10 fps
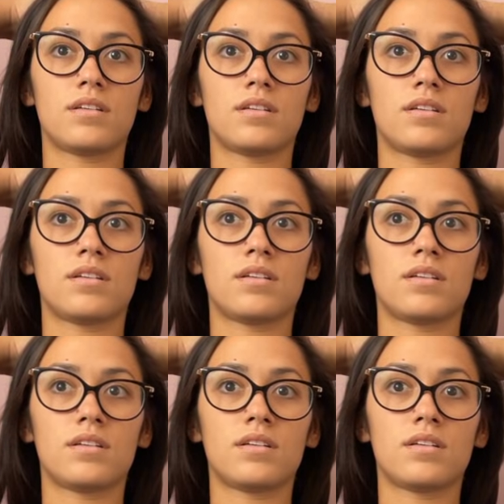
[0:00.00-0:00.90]

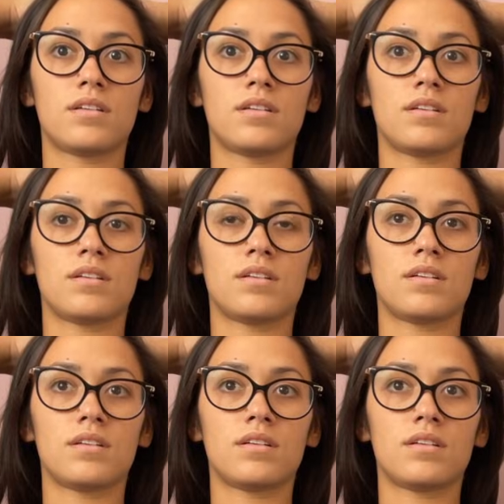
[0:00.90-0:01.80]

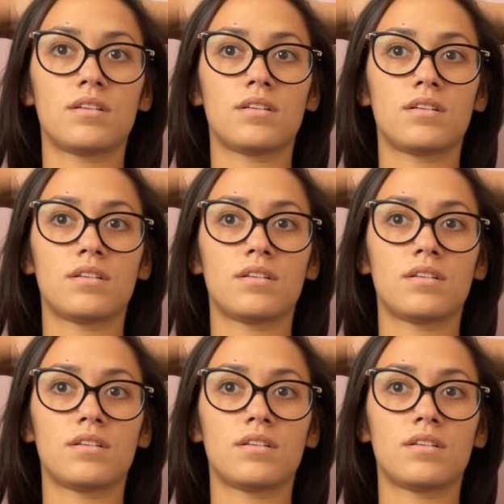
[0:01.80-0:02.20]
No words are spoken by the person on screen.